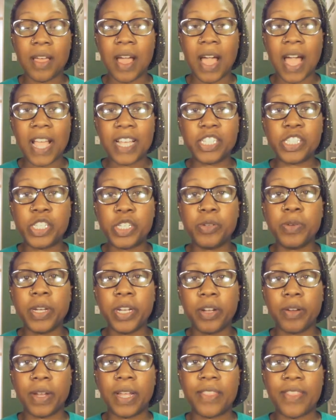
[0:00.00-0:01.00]
I too
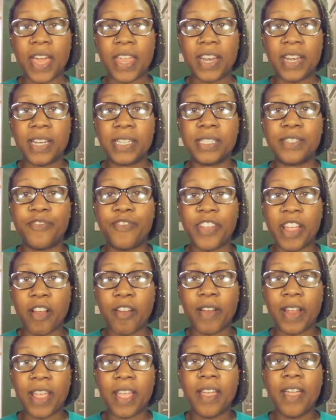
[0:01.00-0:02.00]
agree that it is
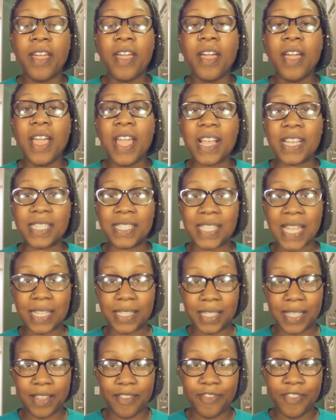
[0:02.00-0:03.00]
very
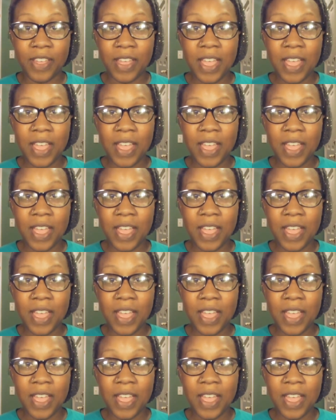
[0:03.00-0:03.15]
excessive.